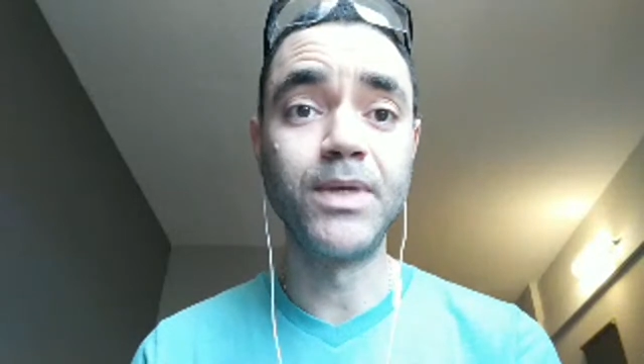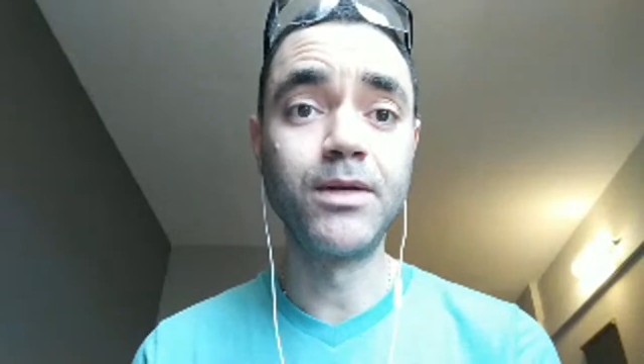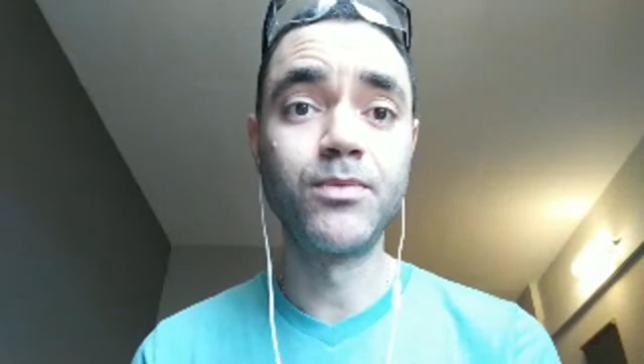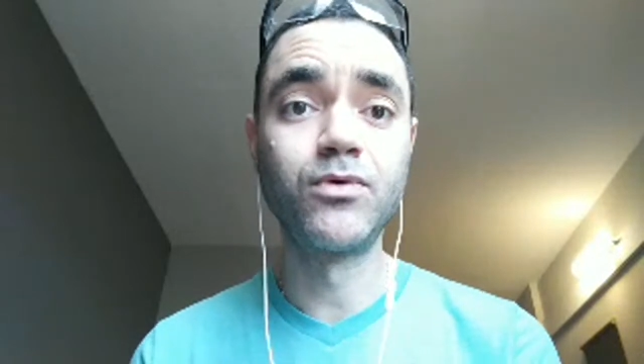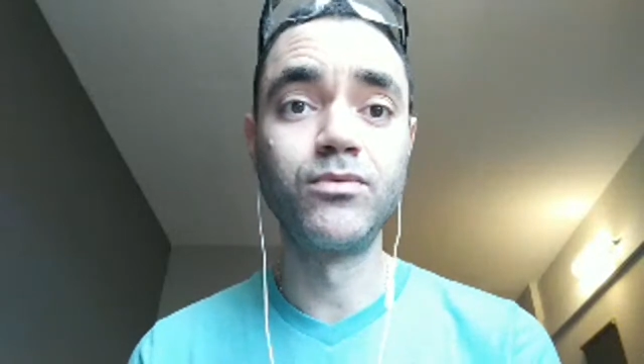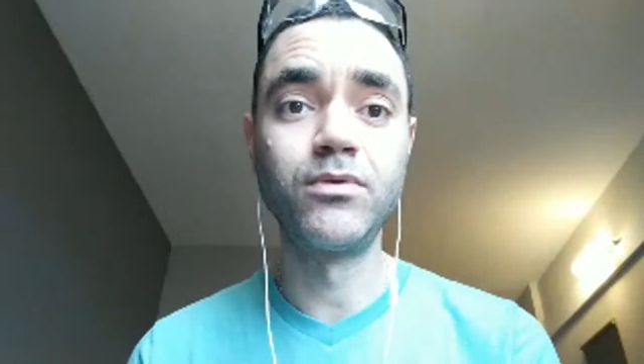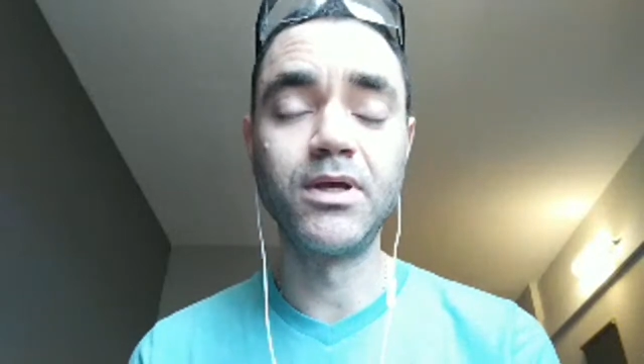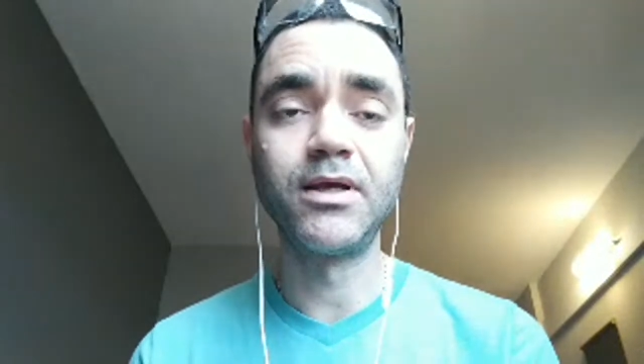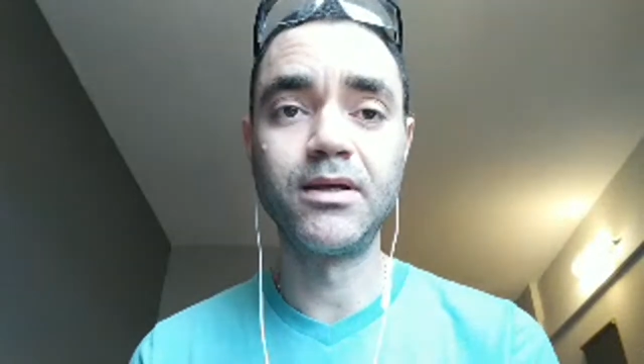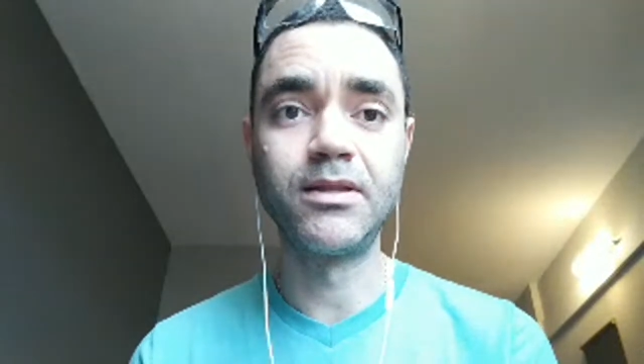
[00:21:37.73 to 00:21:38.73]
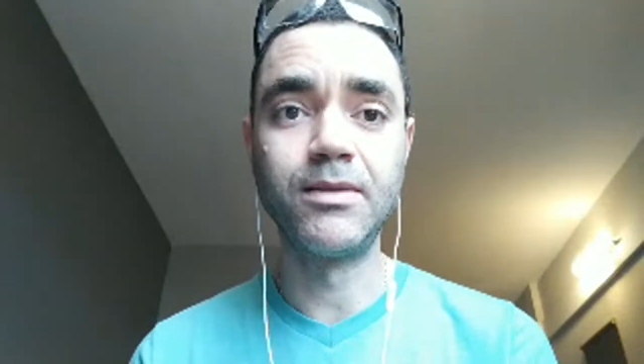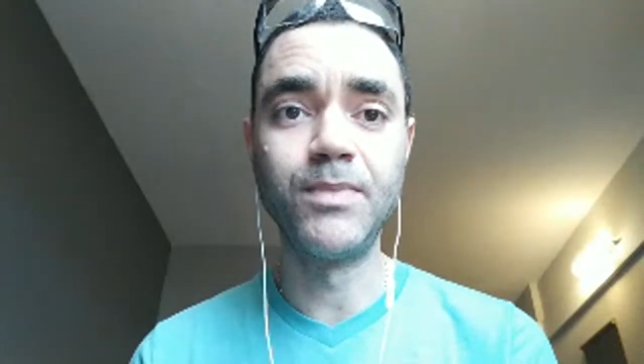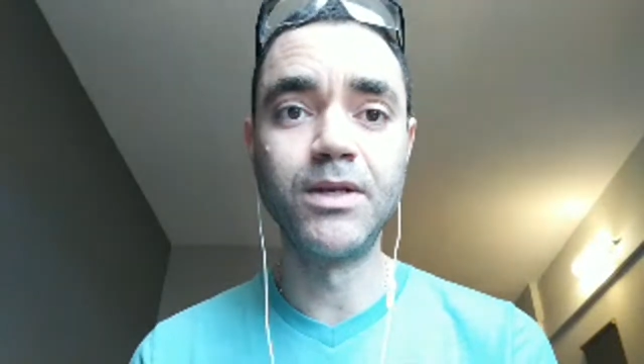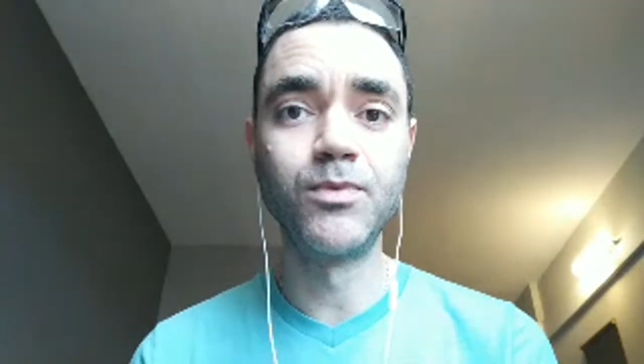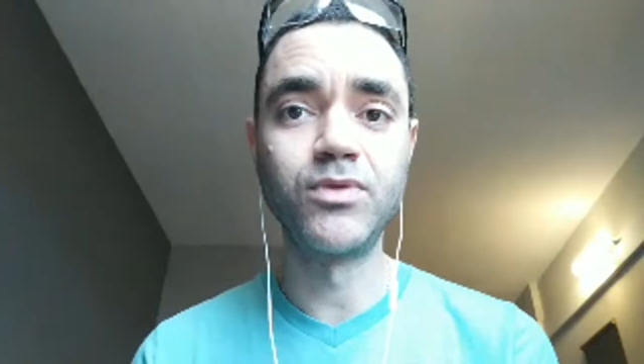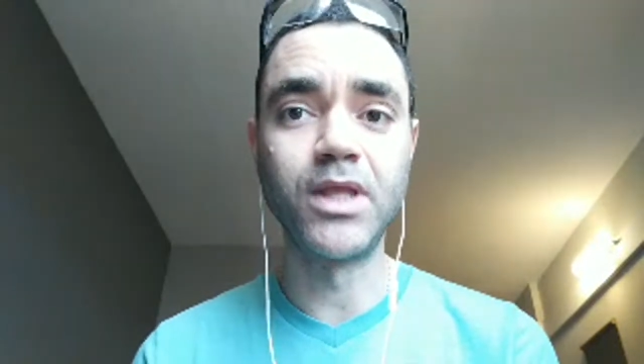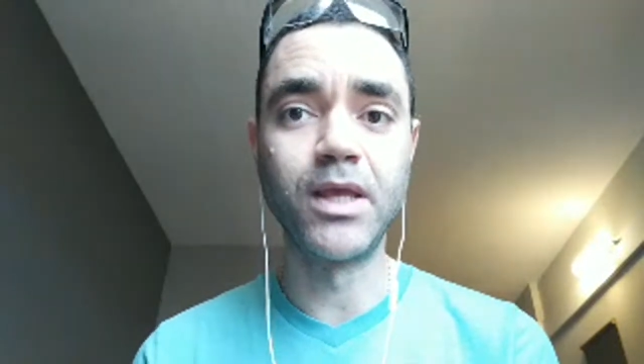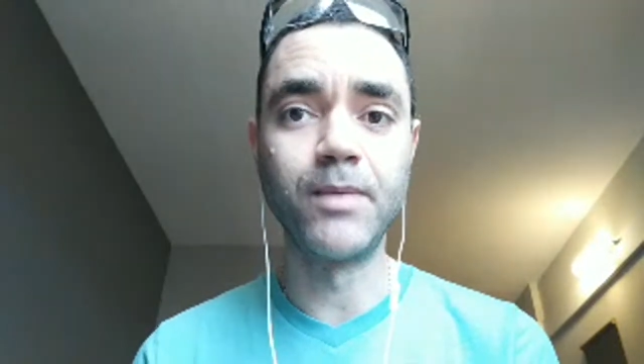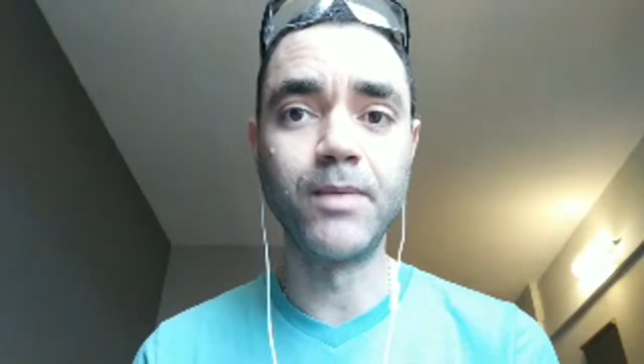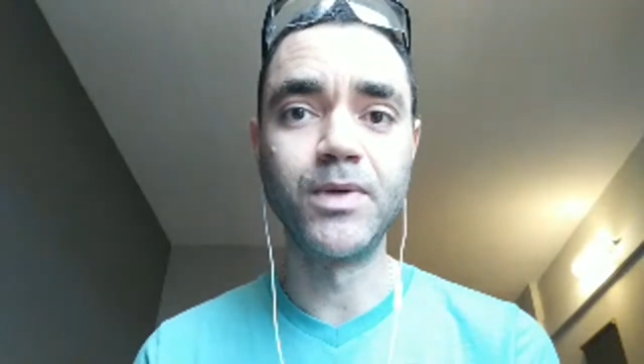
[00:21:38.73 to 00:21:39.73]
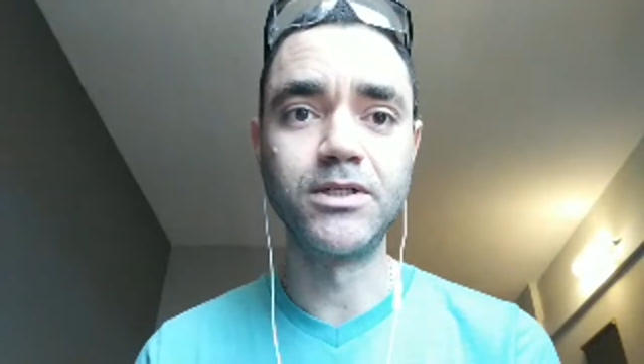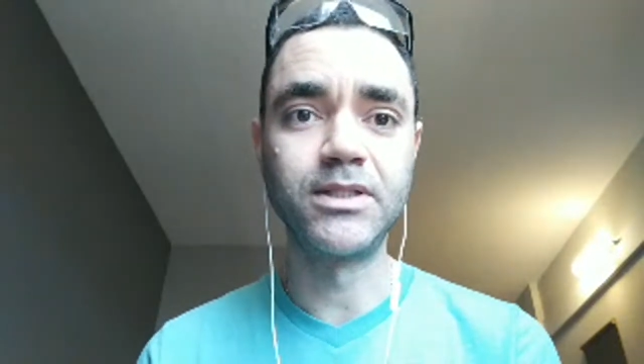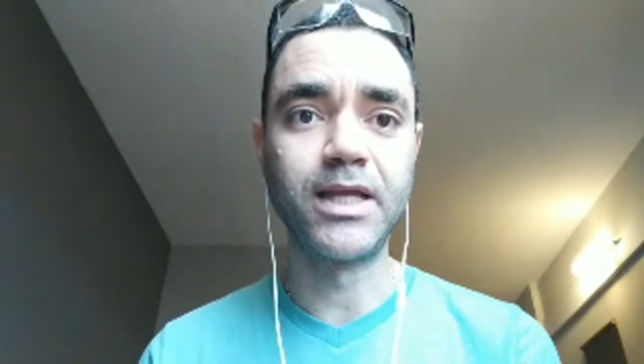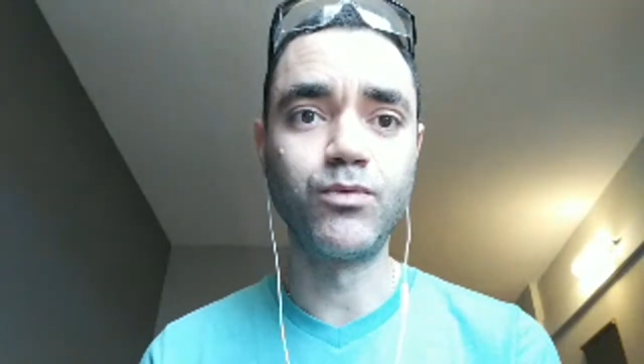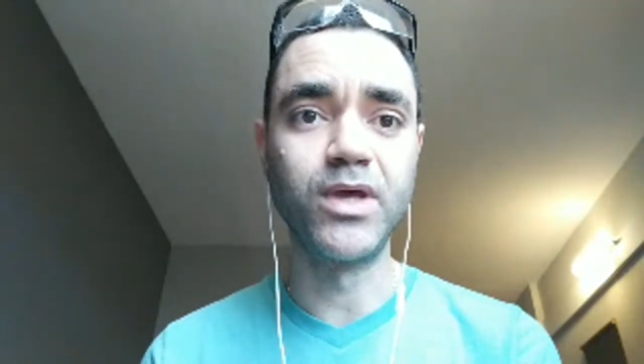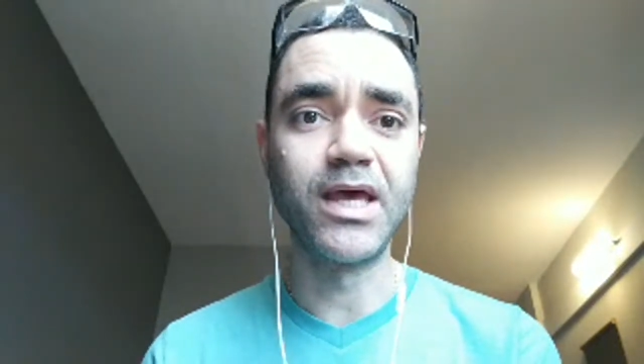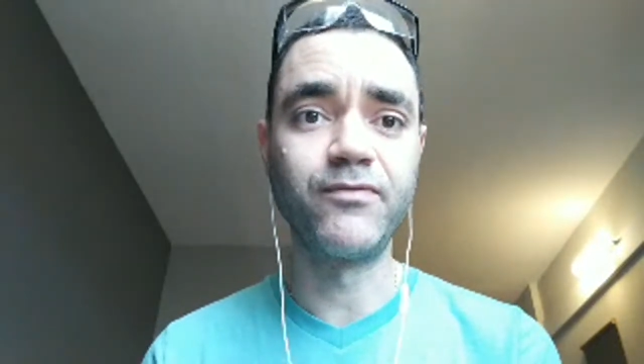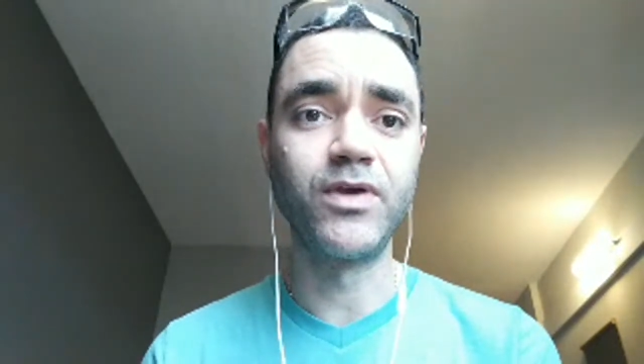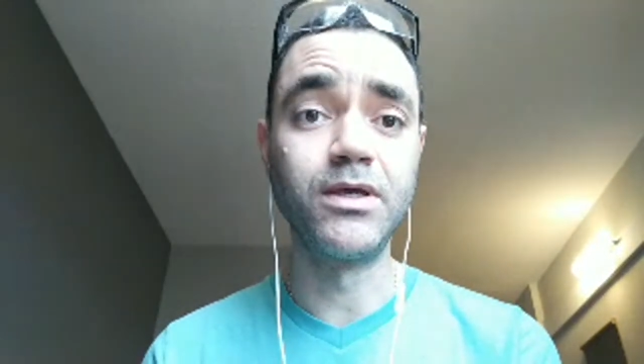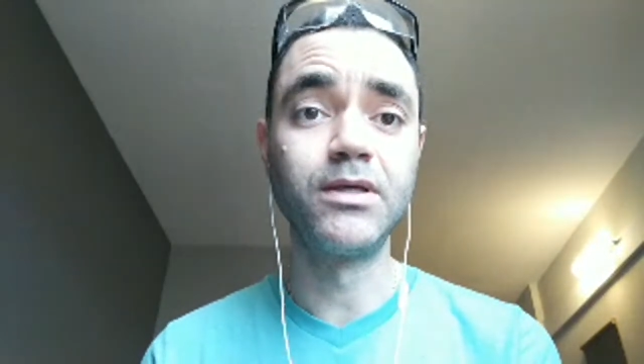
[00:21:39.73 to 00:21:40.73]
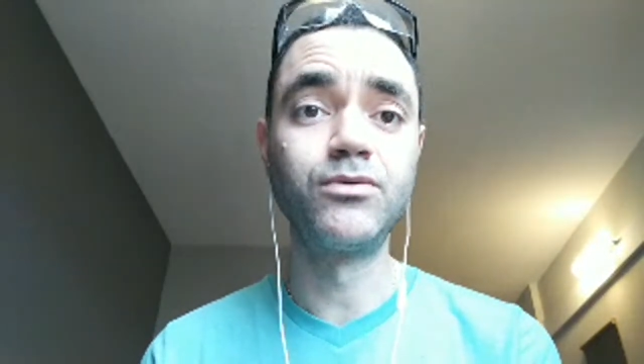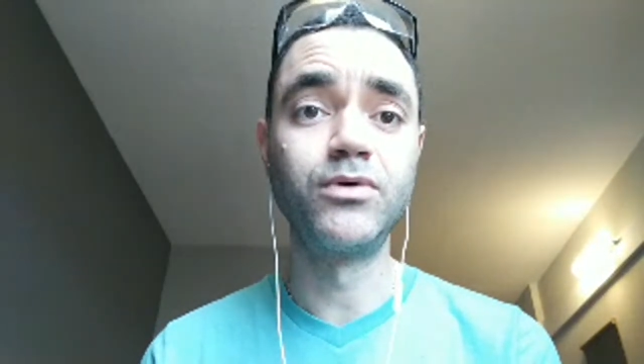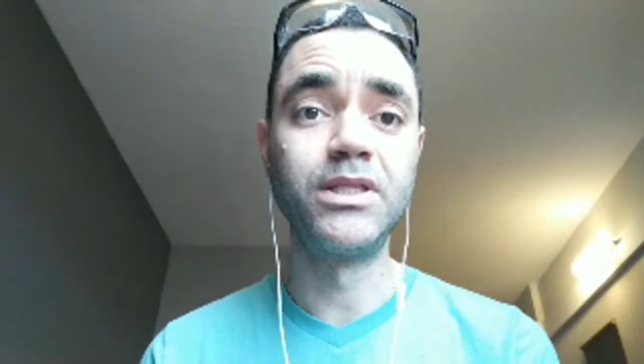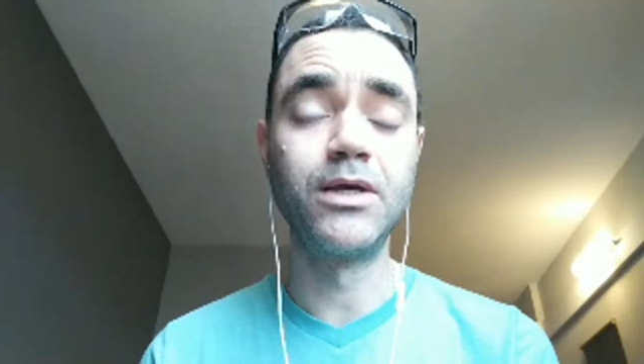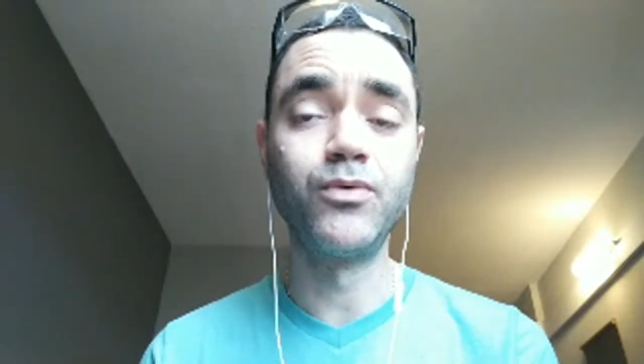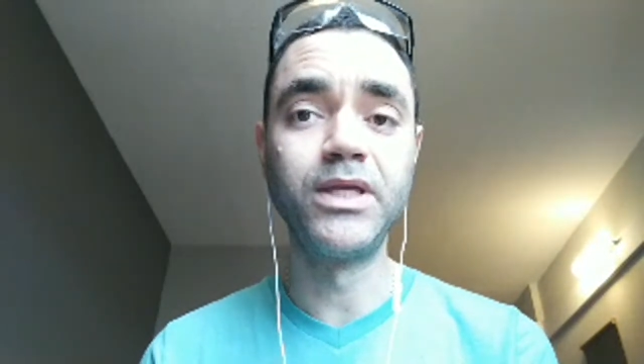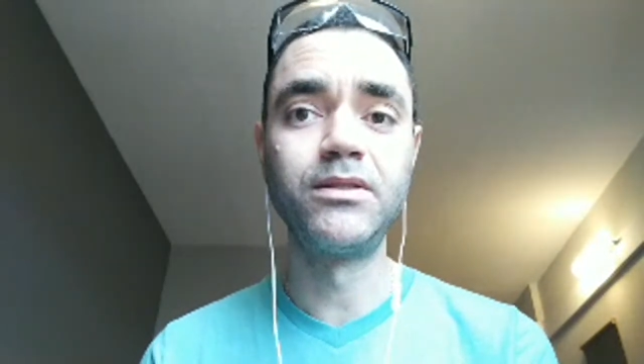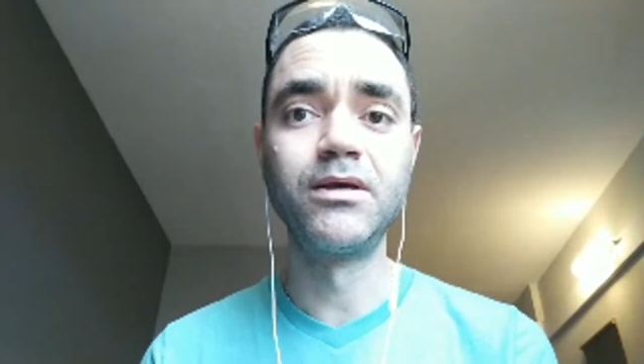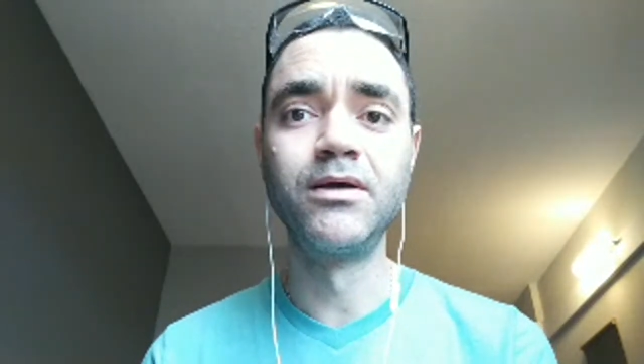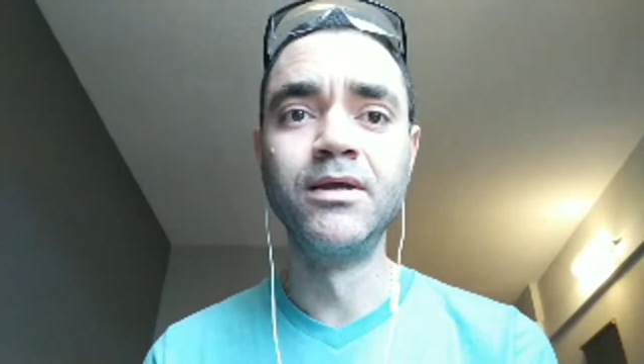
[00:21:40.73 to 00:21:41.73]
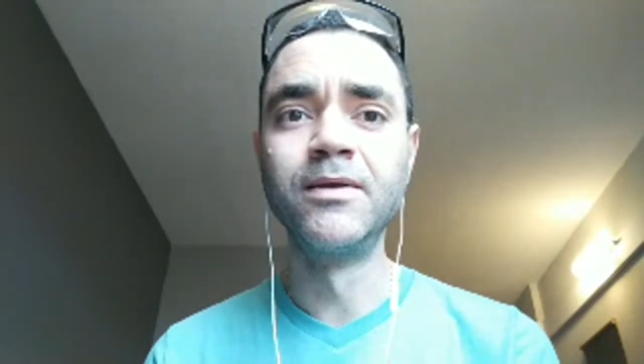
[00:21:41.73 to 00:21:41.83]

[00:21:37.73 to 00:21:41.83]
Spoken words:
minimum temperature that we have here during the winter